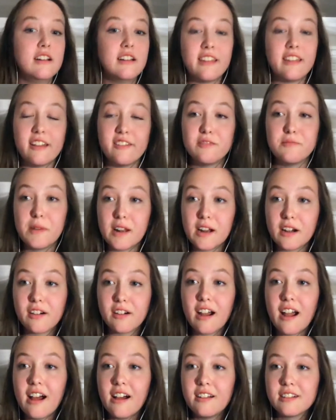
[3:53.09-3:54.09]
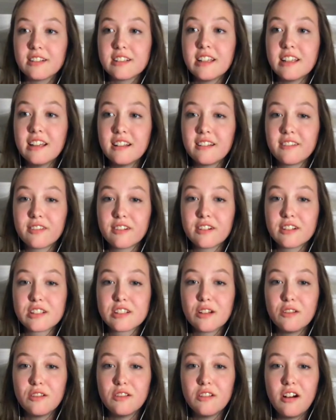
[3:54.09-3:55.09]
they've been around it for
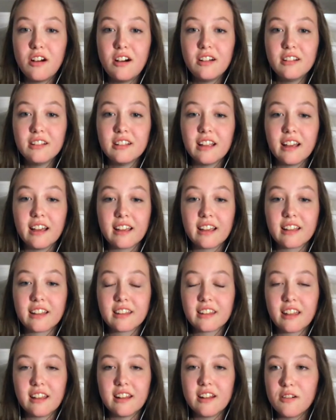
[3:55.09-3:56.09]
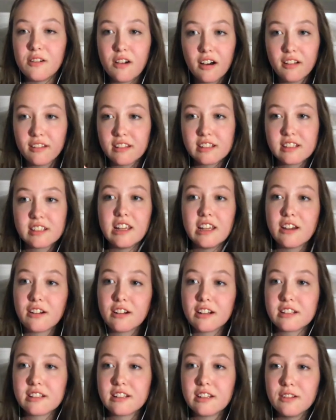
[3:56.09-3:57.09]
so long, they know all the
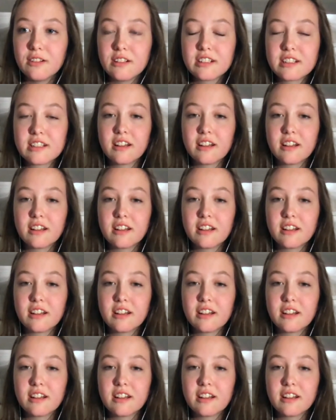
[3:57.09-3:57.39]
secrets to it.